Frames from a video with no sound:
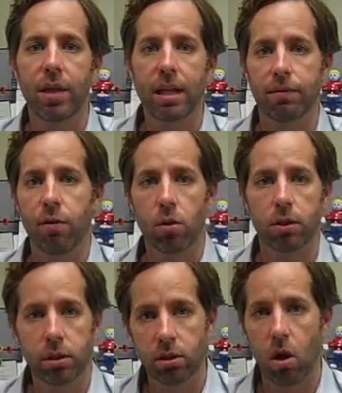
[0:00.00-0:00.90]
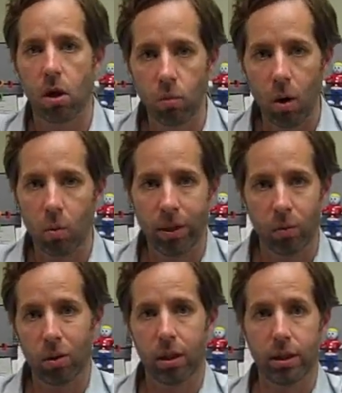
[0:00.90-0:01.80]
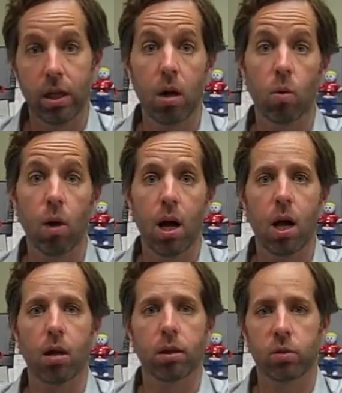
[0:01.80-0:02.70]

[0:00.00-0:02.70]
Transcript: that focuses on what we really know well?